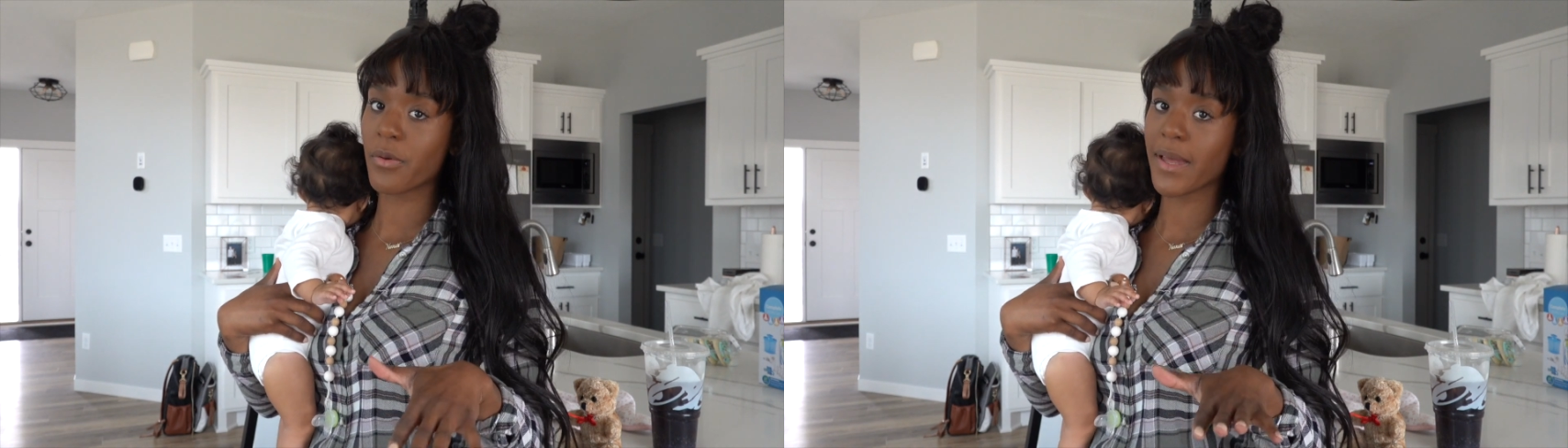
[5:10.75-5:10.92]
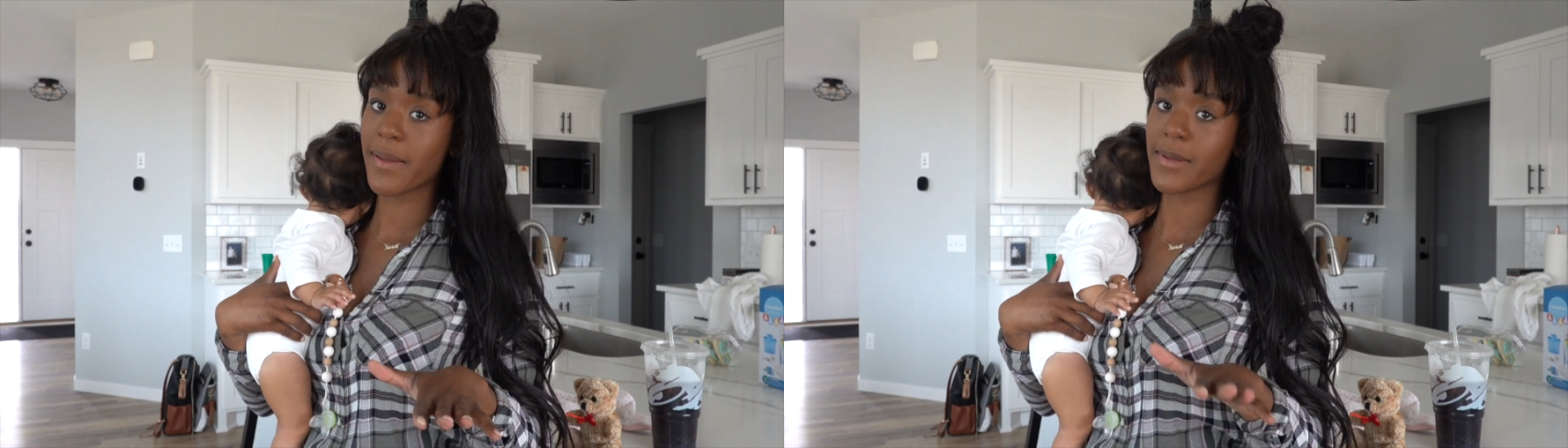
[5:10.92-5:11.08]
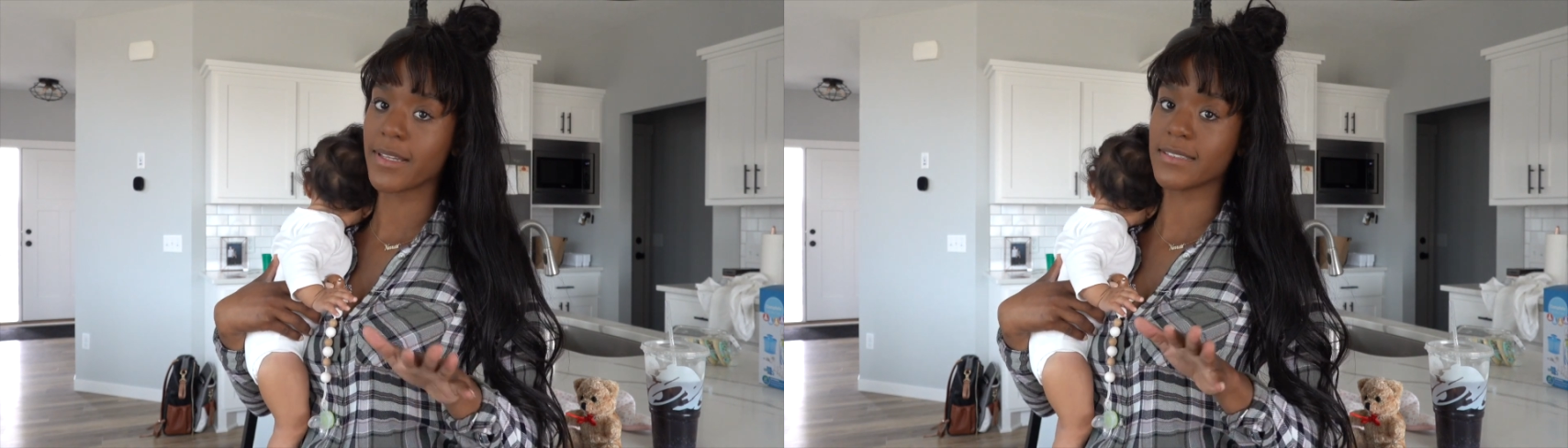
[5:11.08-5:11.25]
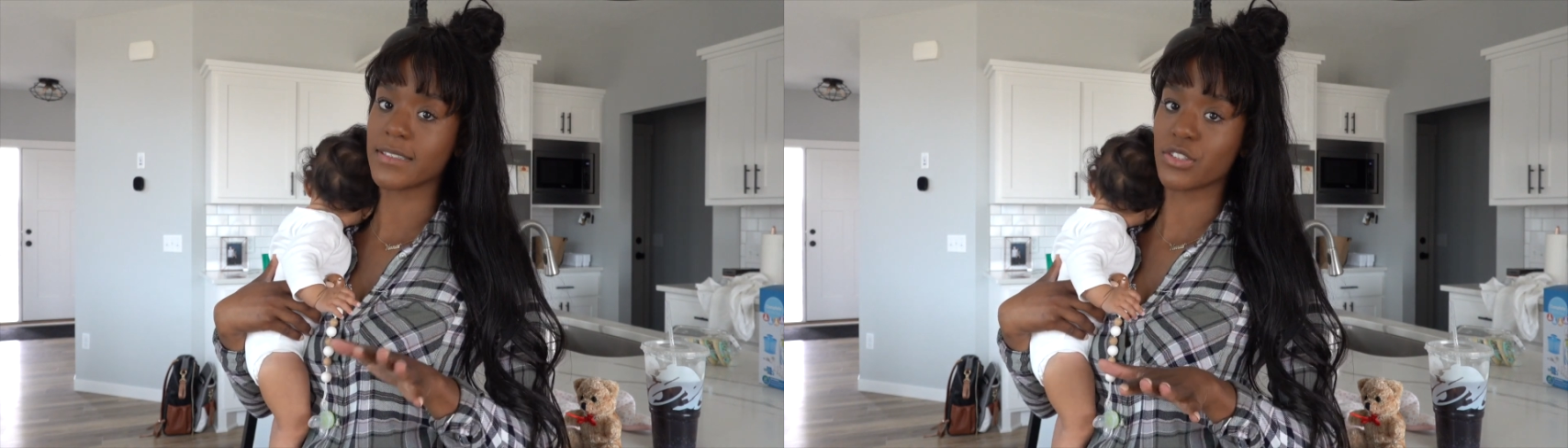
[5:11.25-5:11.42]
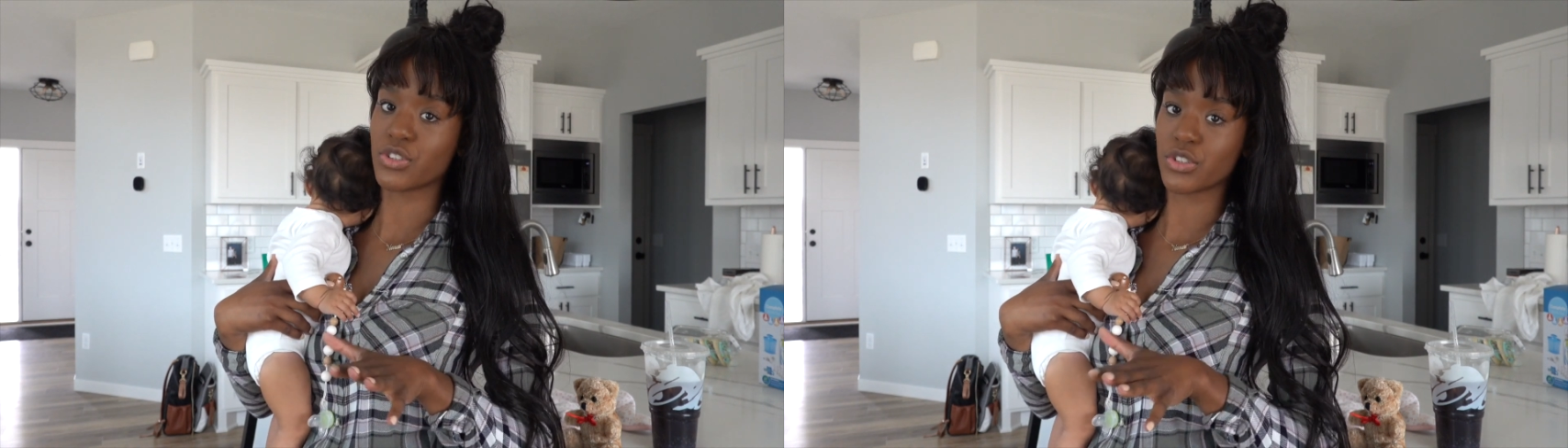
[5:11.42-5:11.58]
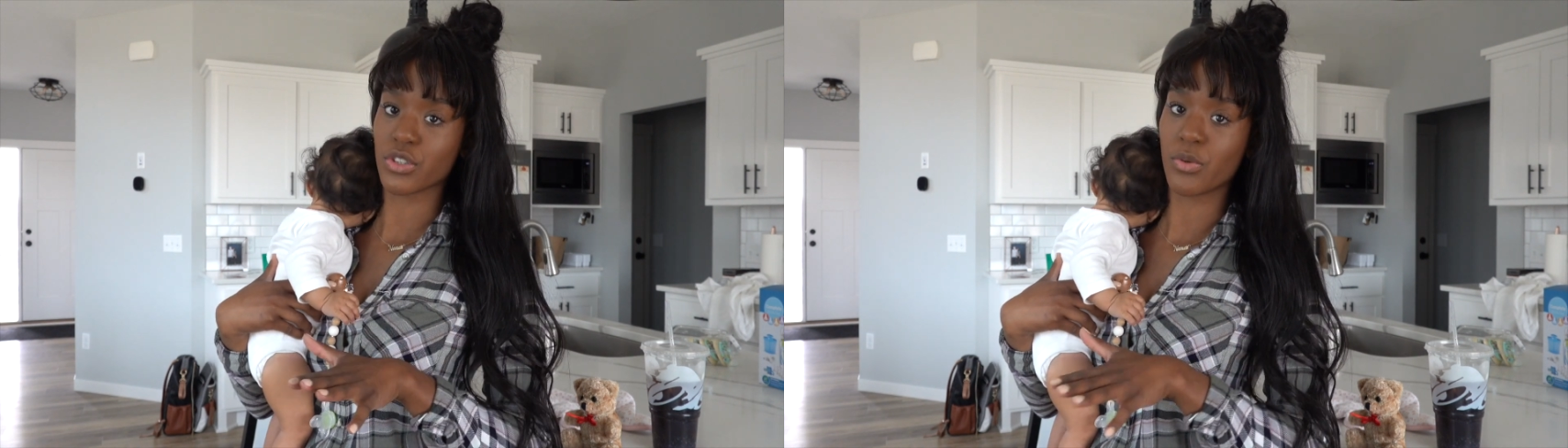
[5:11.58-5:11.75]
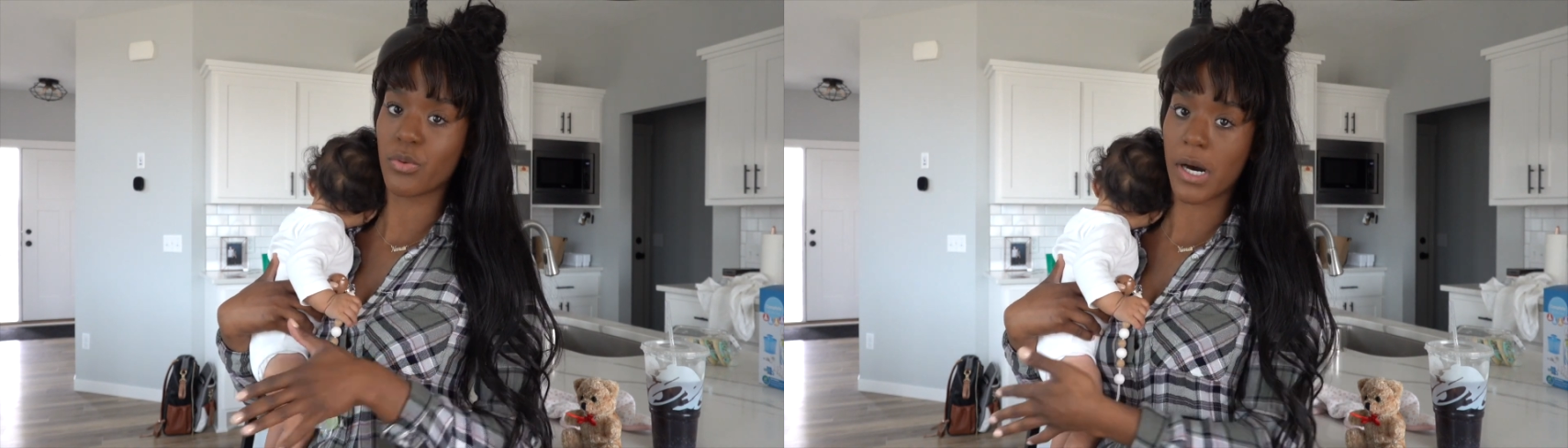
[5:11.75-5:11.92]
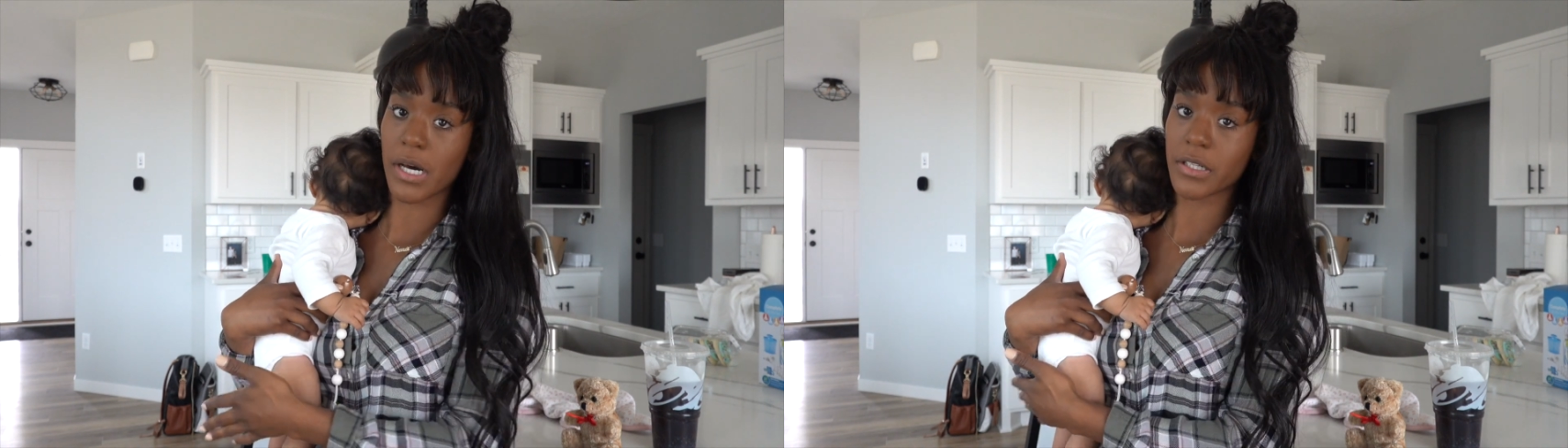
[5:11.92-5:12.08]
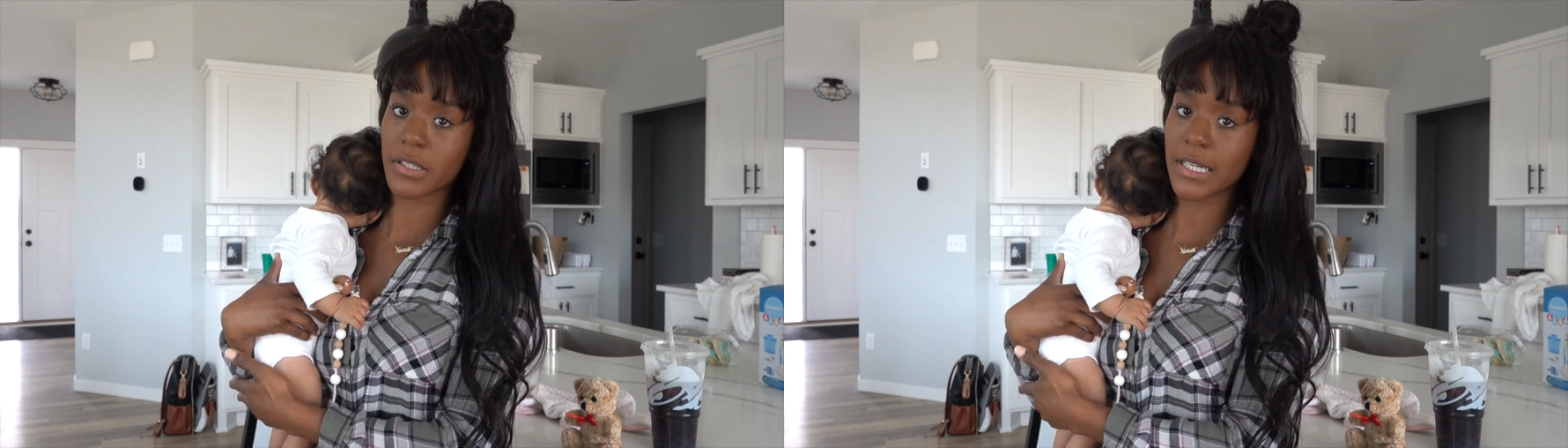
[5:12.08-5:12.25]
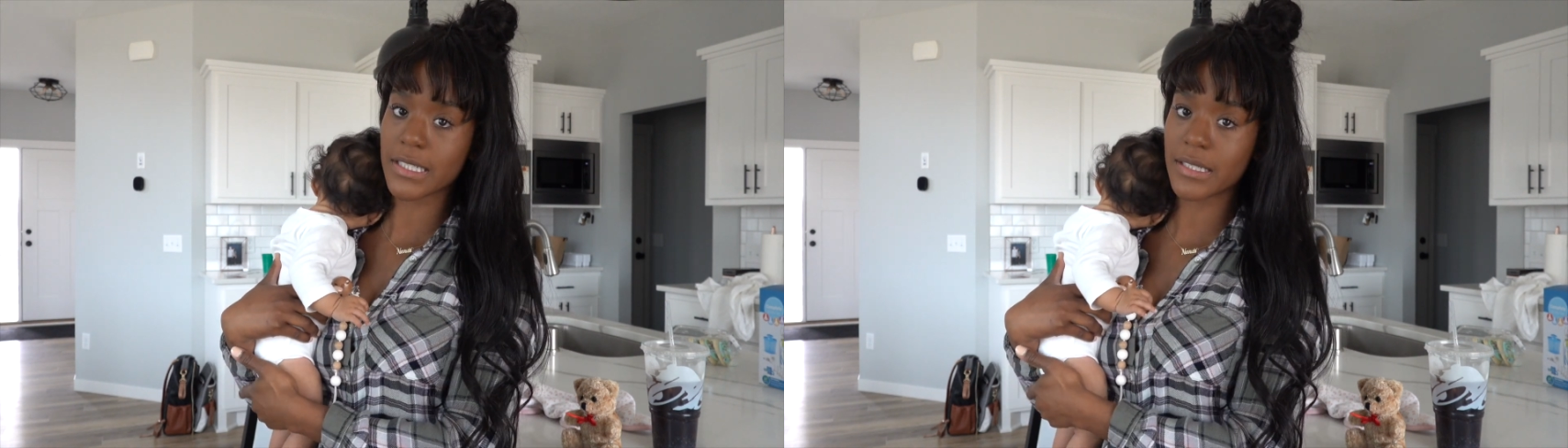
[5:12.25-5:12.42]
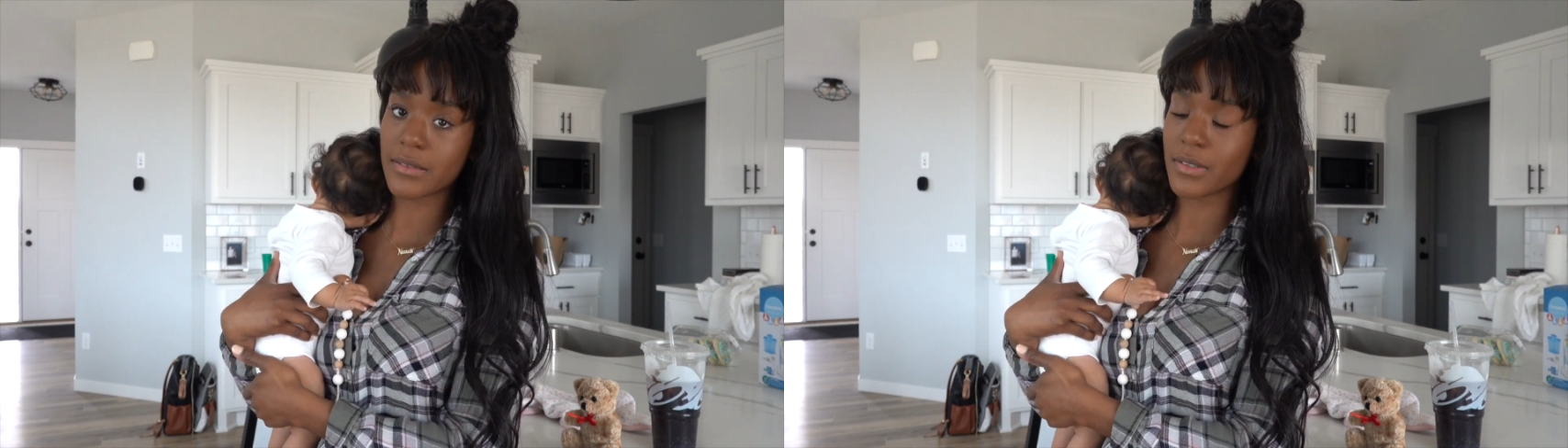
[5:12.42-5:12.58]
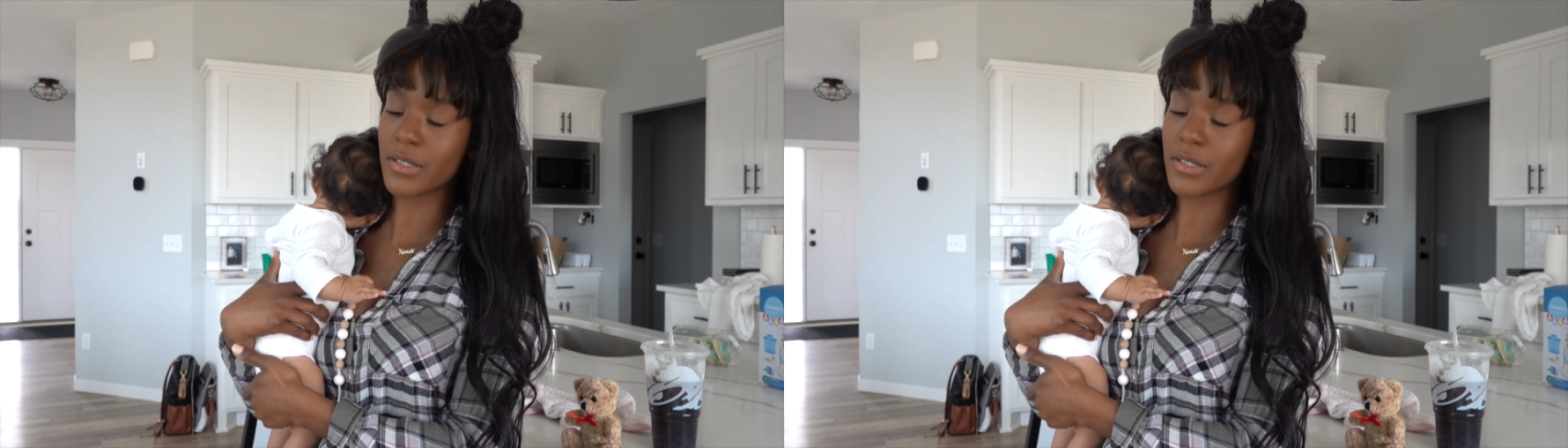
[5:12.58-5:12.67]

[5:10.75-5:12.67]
way because there's still water that comes,